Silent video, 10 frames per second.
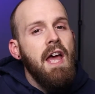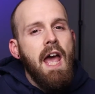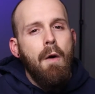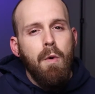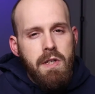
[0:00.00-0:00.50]

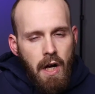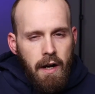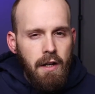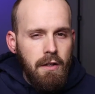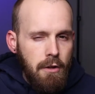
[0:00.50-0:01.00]
And we'll
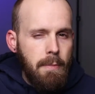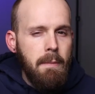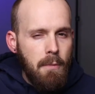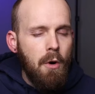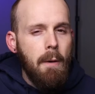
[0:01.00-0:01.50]
talk a little bit
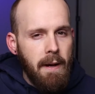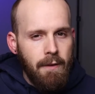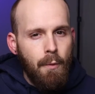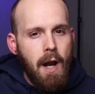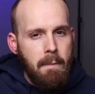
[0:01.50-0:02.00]
more
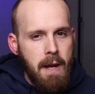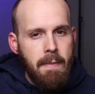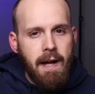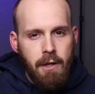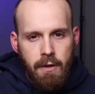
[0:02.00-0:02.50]
about what I mean
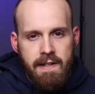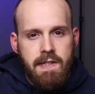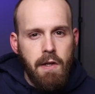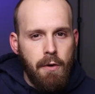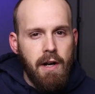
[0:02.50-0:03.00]
by a good
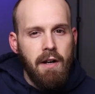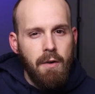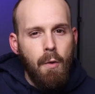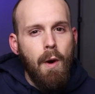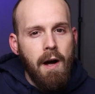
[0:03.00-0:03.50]
seal here in a
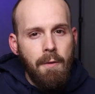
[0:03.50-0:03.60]
little while.